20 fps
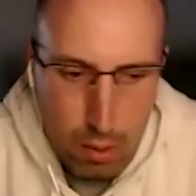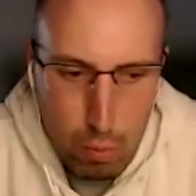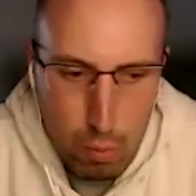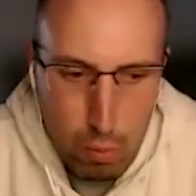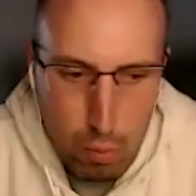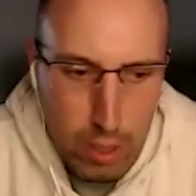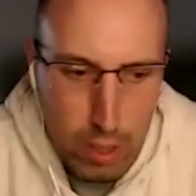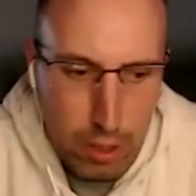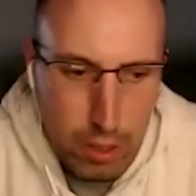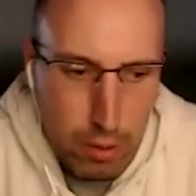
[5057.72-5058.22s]

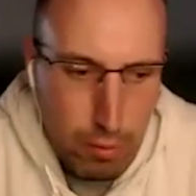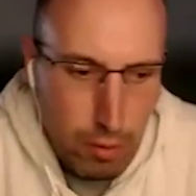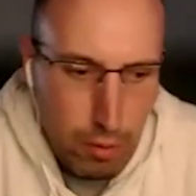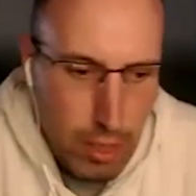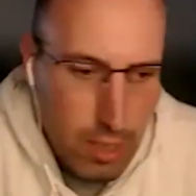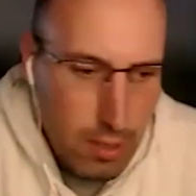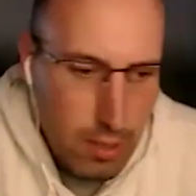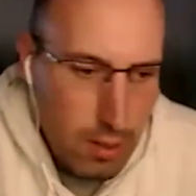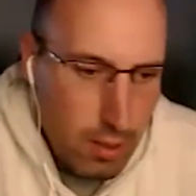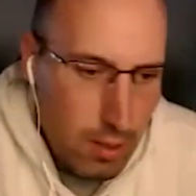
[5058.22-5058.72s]
one of the
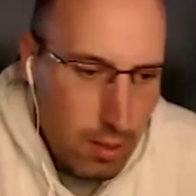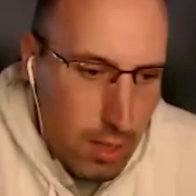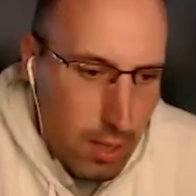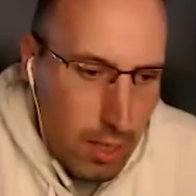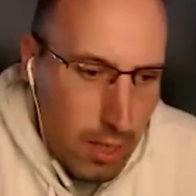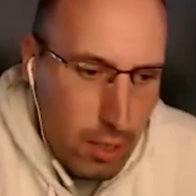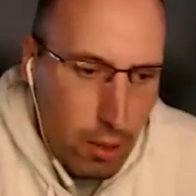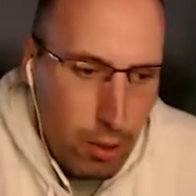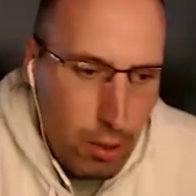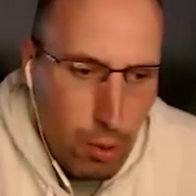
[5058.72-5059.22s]
reasons,
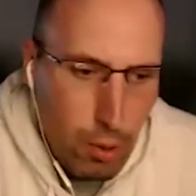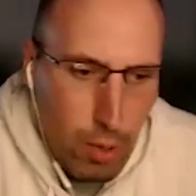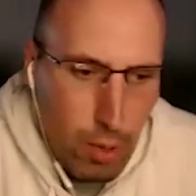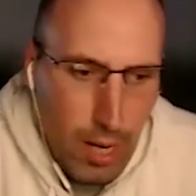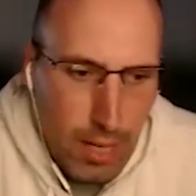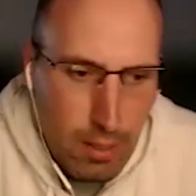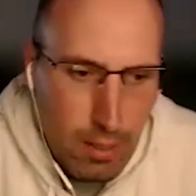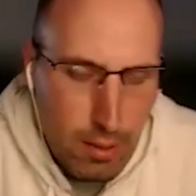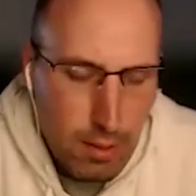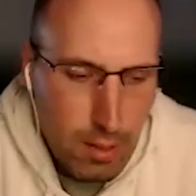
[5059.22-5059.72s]
I know you
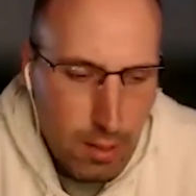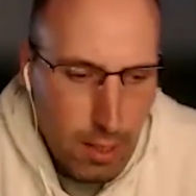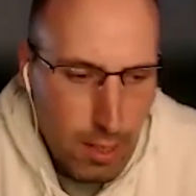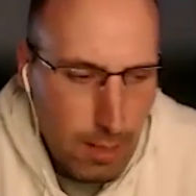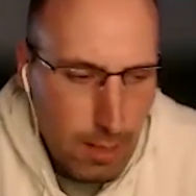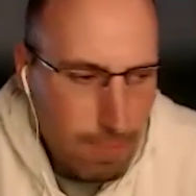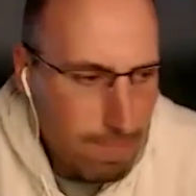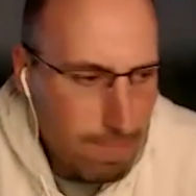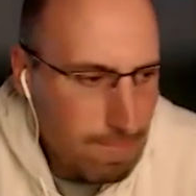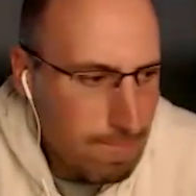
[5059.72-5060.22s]
asked, I
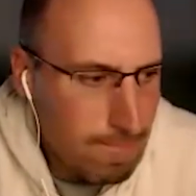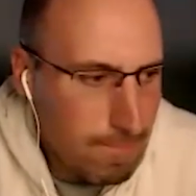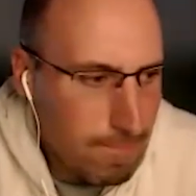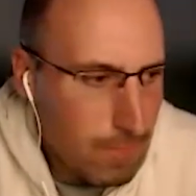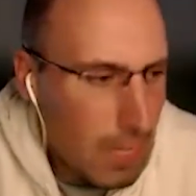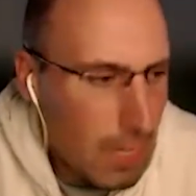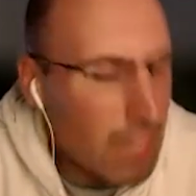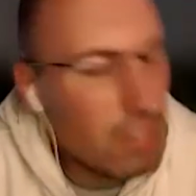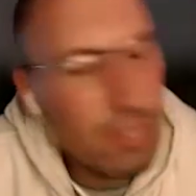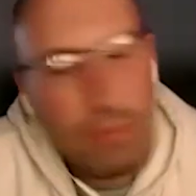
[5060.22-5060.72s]

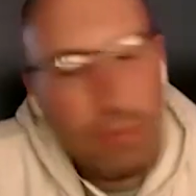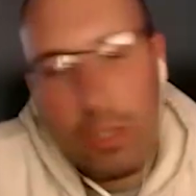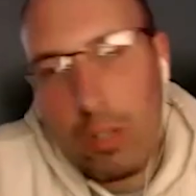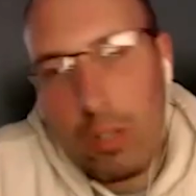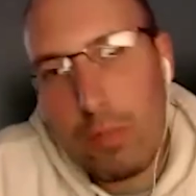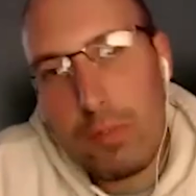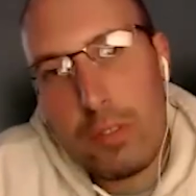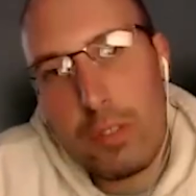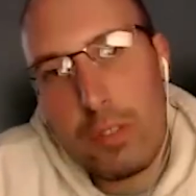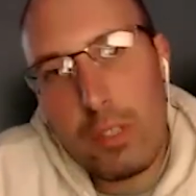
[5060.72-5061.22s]
don't even know
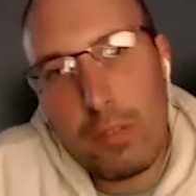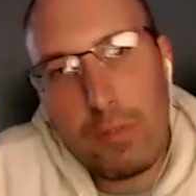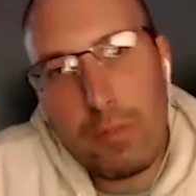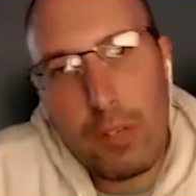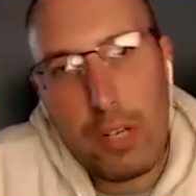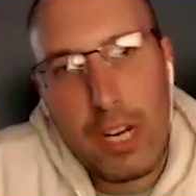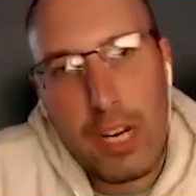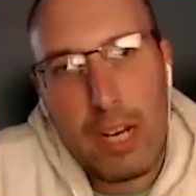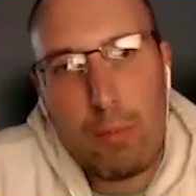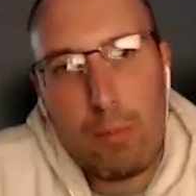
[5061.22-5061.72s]
if
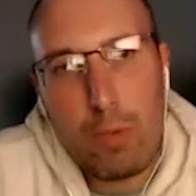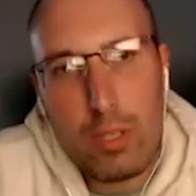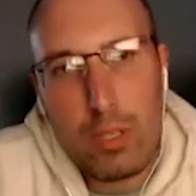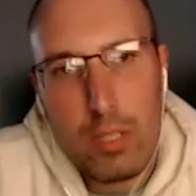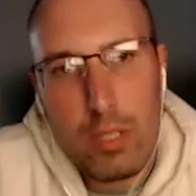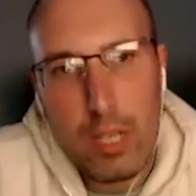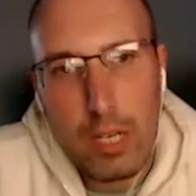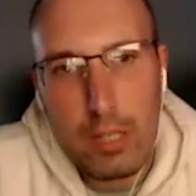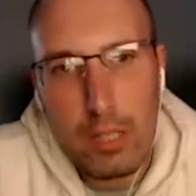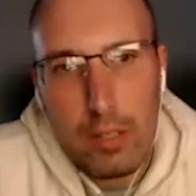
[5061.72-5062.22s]
her name was
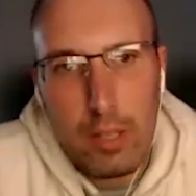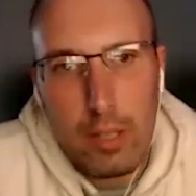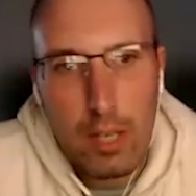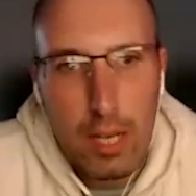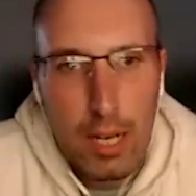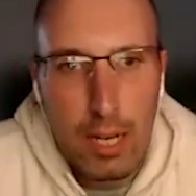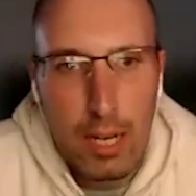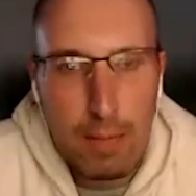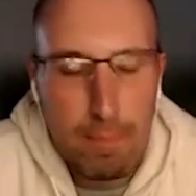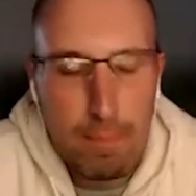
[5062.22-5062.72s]
said. I
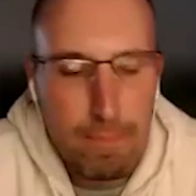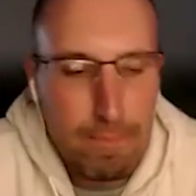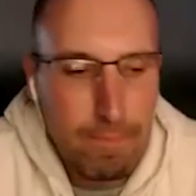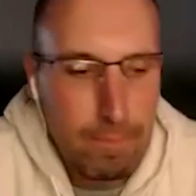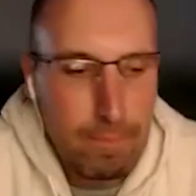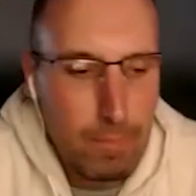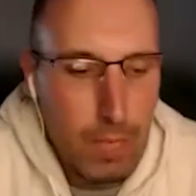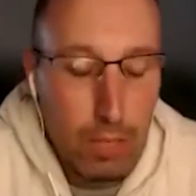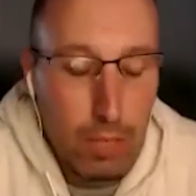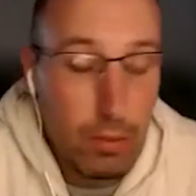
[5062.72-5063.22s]

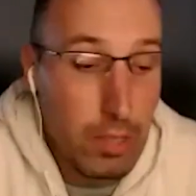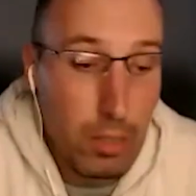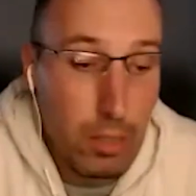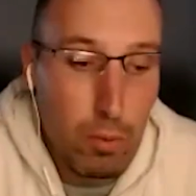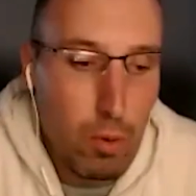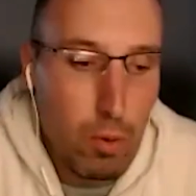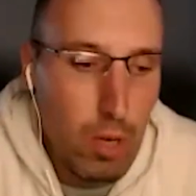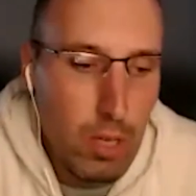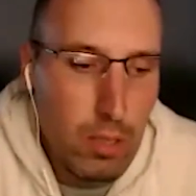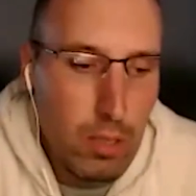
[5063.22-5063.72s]
don't think it
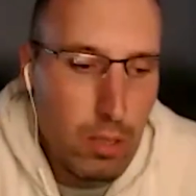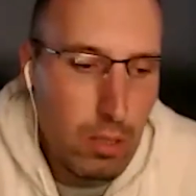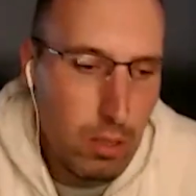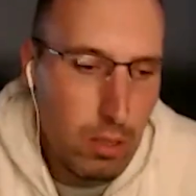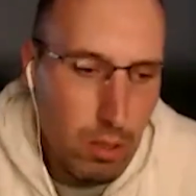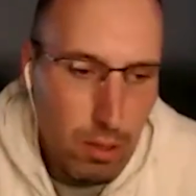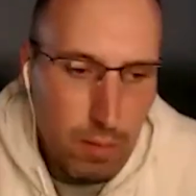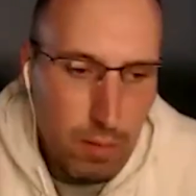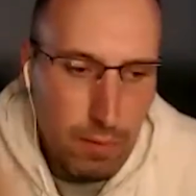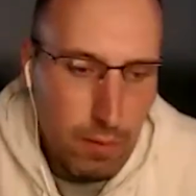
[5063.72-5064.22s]
was, because
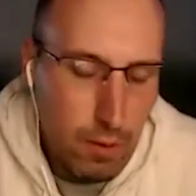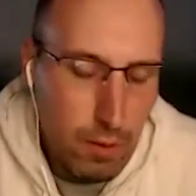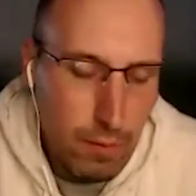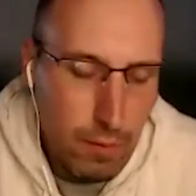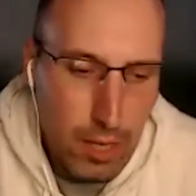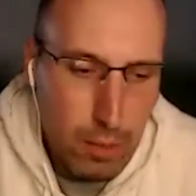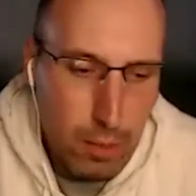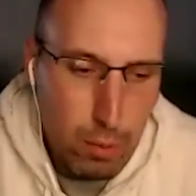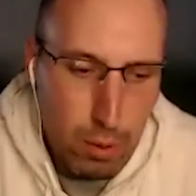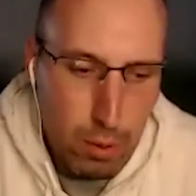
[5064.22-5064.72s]
her
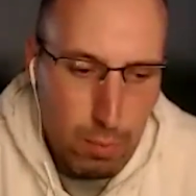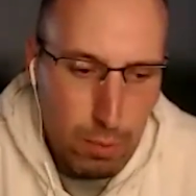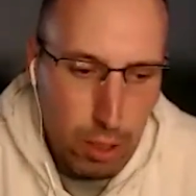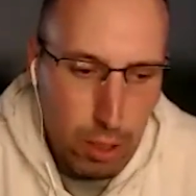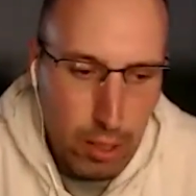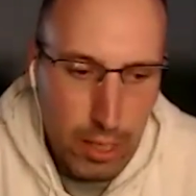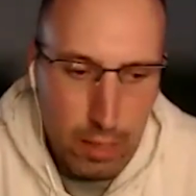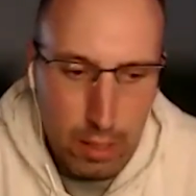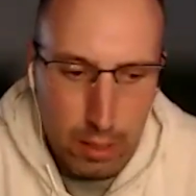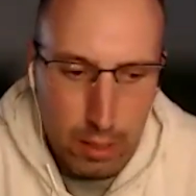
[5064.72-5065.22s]
face was
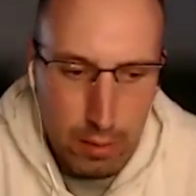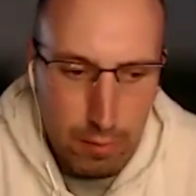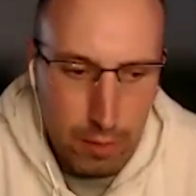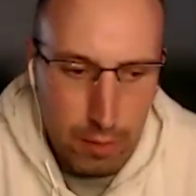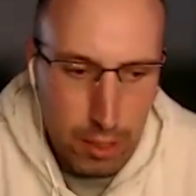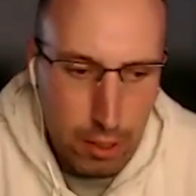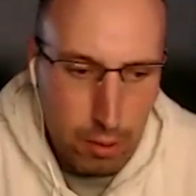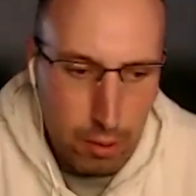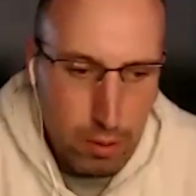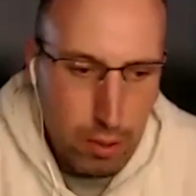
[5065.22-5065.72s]
blurred out on the
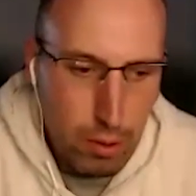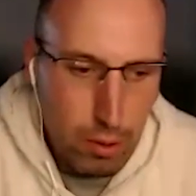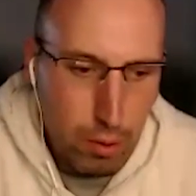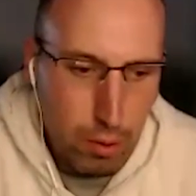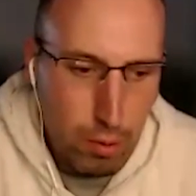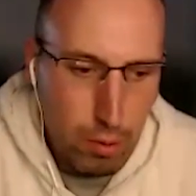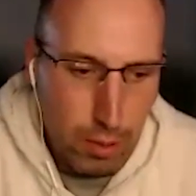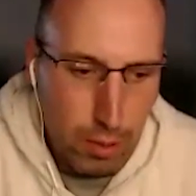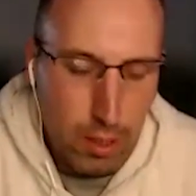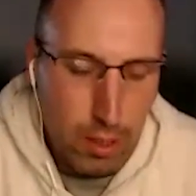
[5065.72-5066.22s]
video
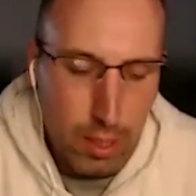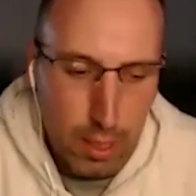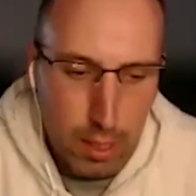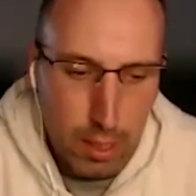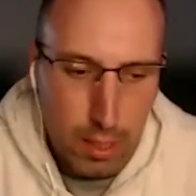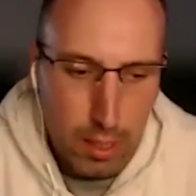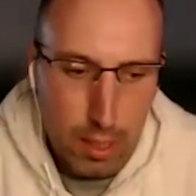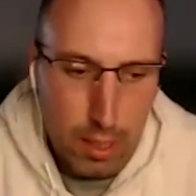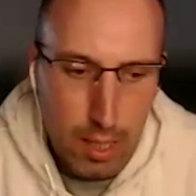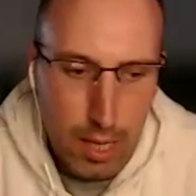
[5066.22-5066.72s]
too. But
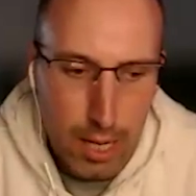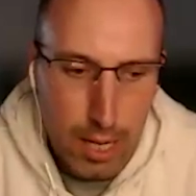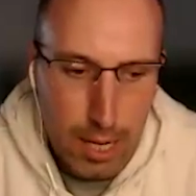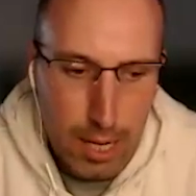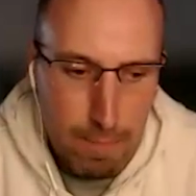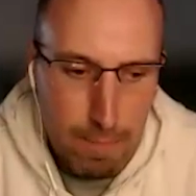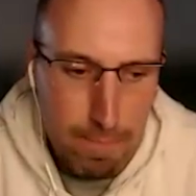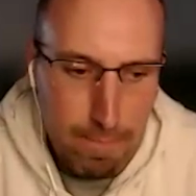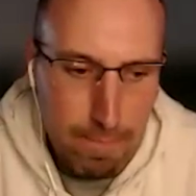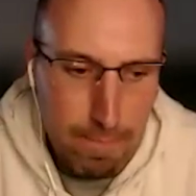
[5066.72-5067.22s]

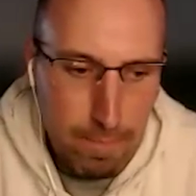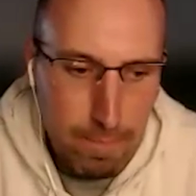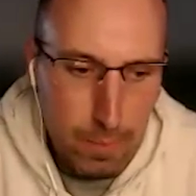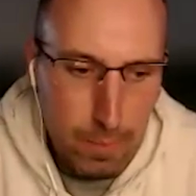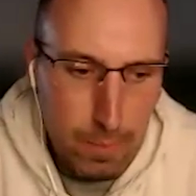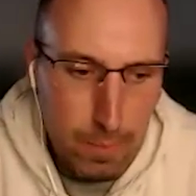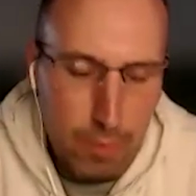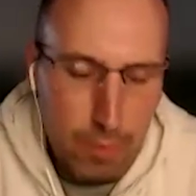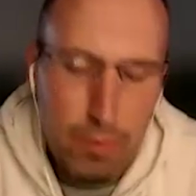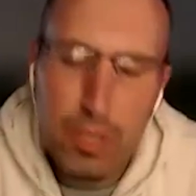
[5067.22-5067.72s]

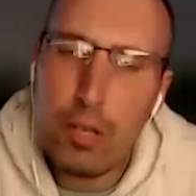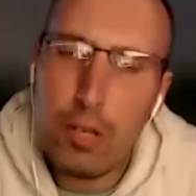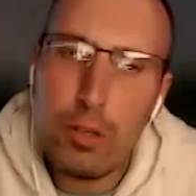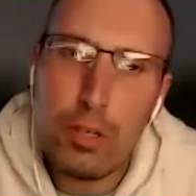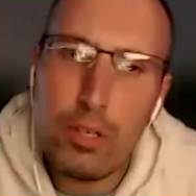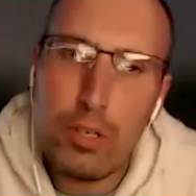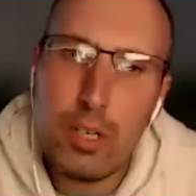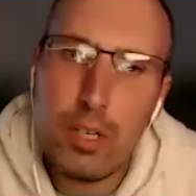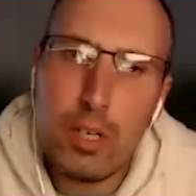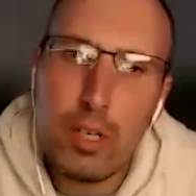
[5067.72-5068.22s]
the video
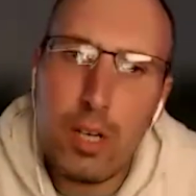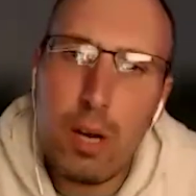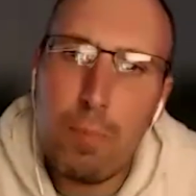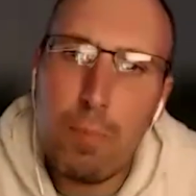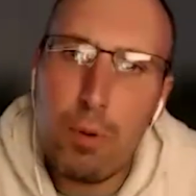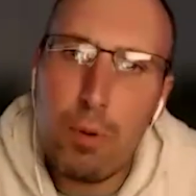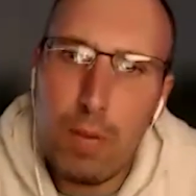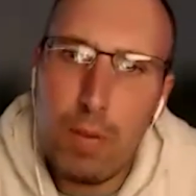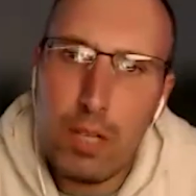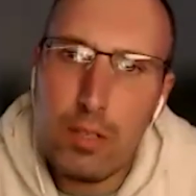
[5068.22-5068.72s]
you did a
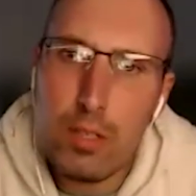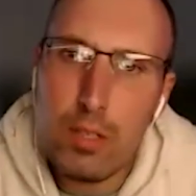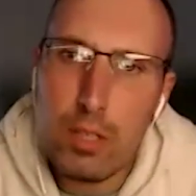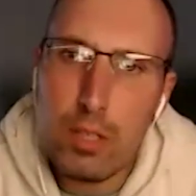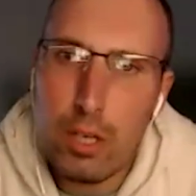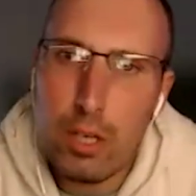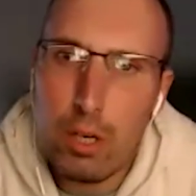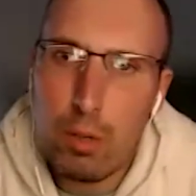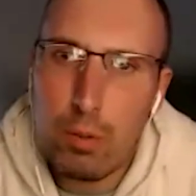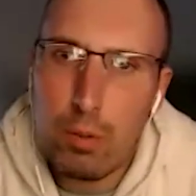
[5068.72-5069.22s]
couple months
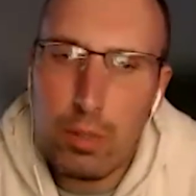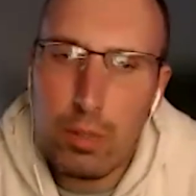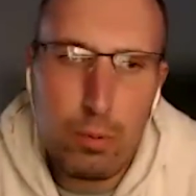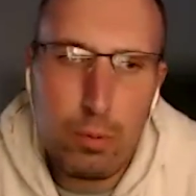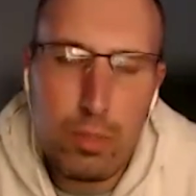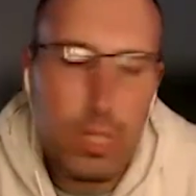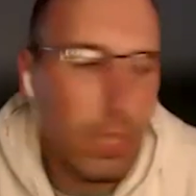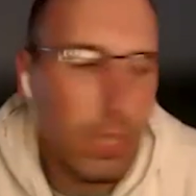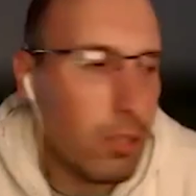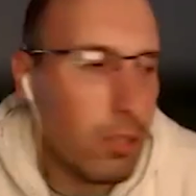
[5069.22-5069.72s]
ago, it
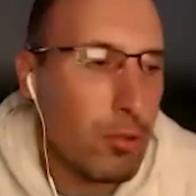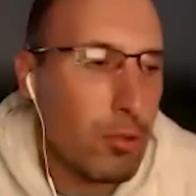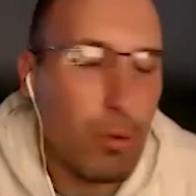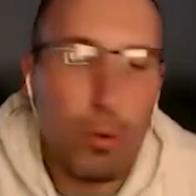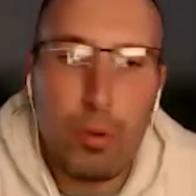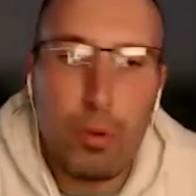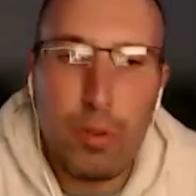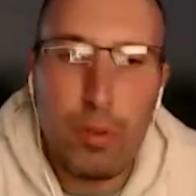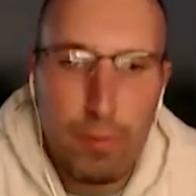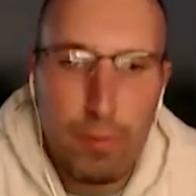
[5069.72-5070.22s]
was like the truth